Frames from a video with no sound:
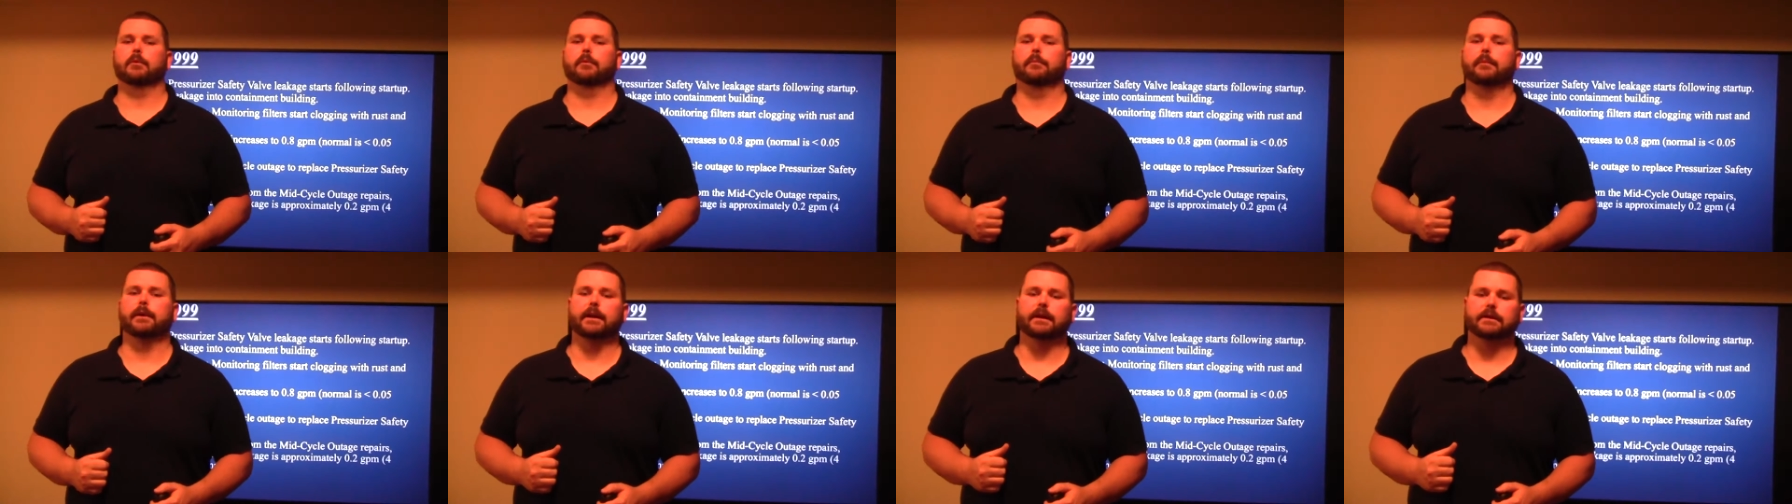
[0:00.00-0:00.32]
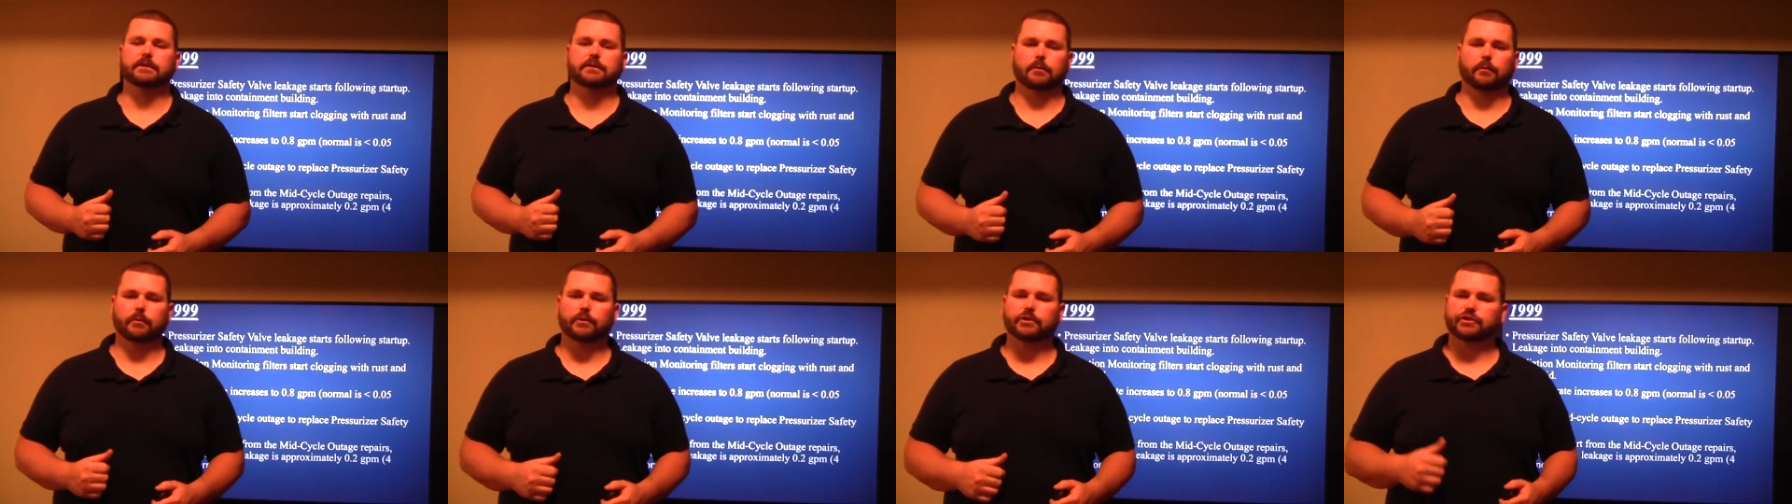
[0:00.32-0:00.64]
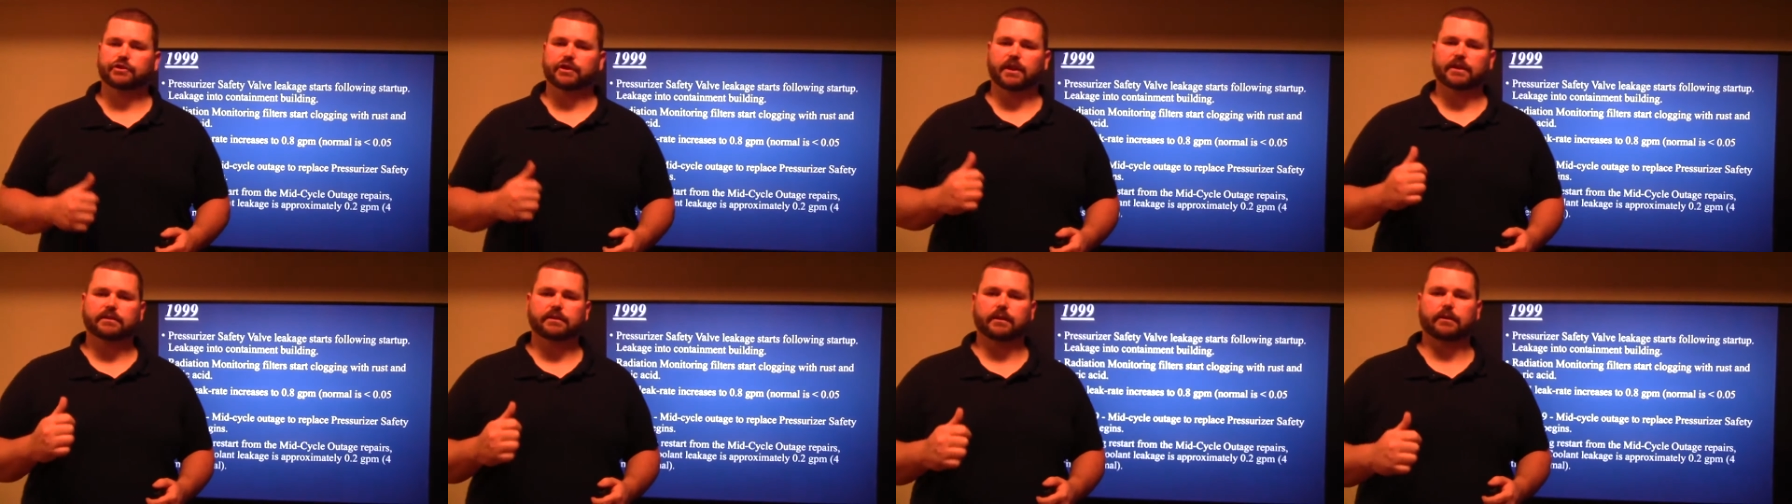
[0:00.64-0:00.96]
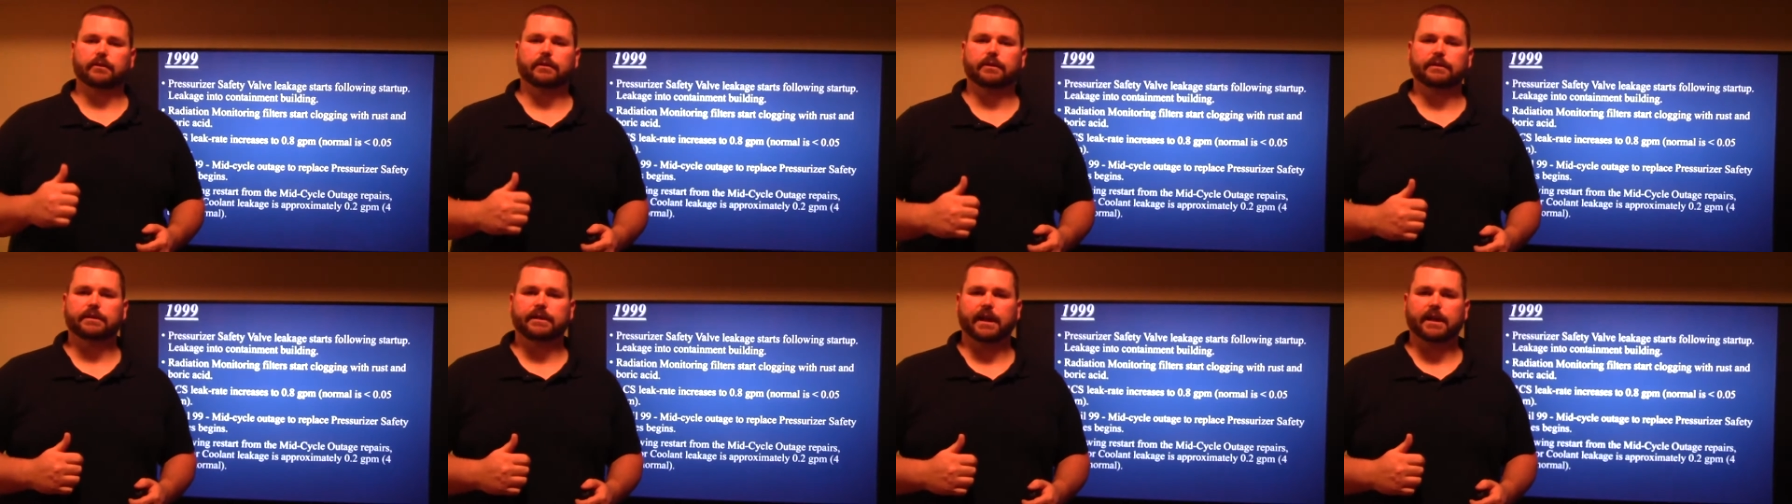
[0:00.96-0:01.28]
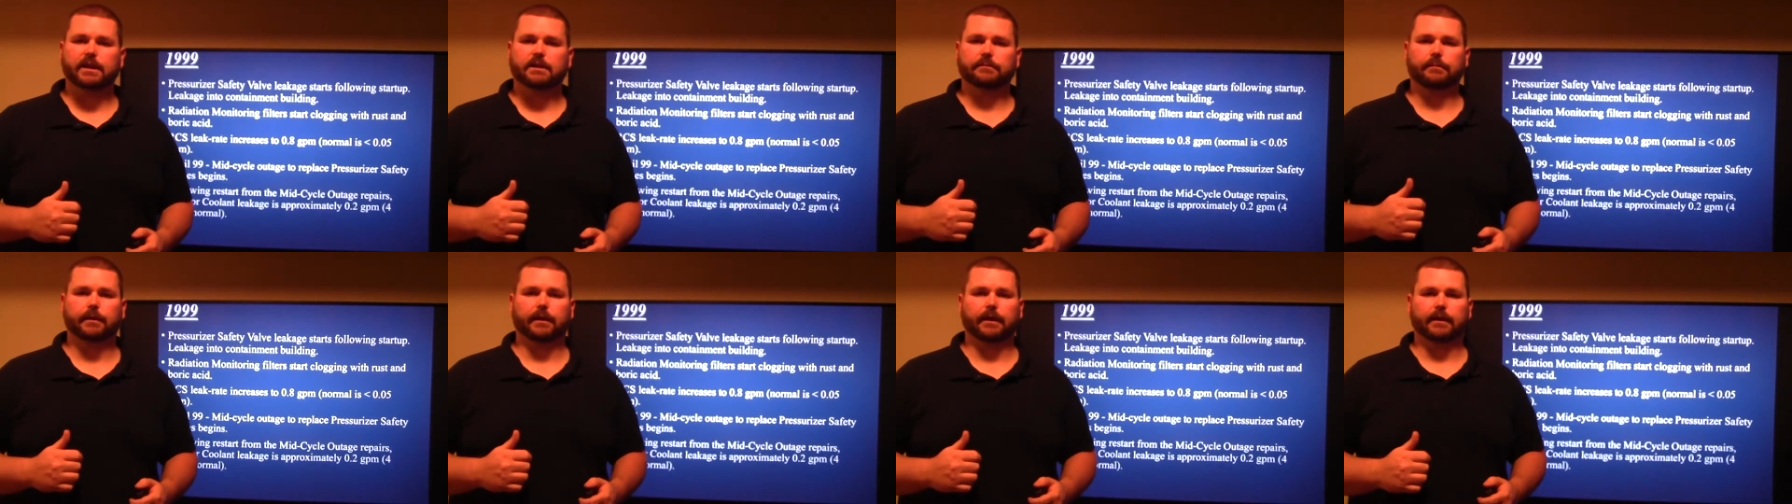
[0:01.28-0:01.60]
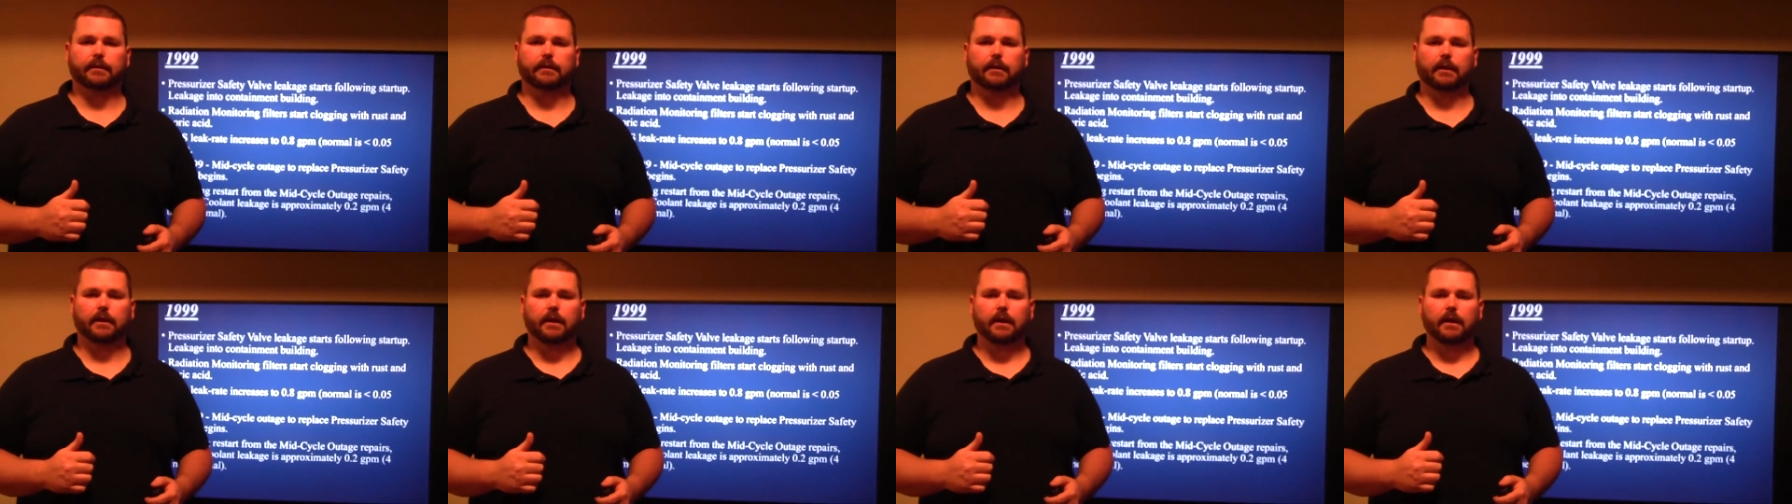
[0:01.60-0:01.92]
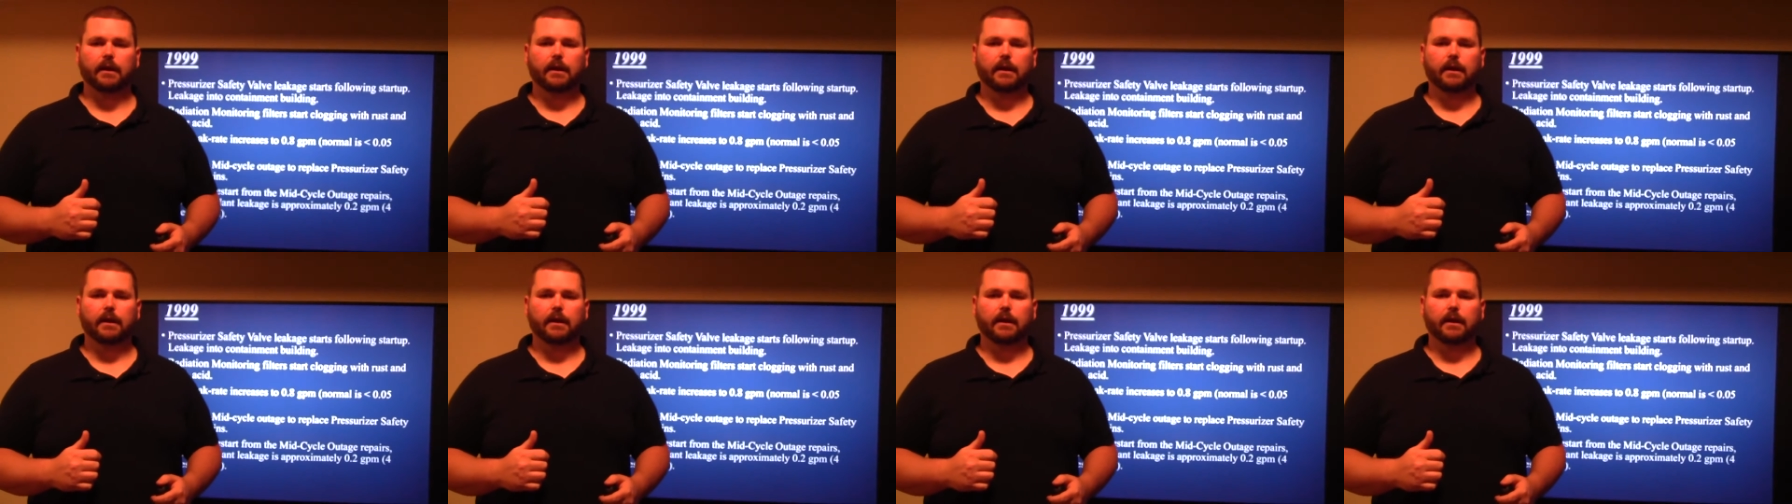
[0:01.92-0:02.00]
per minute. So we're just under the tech spec.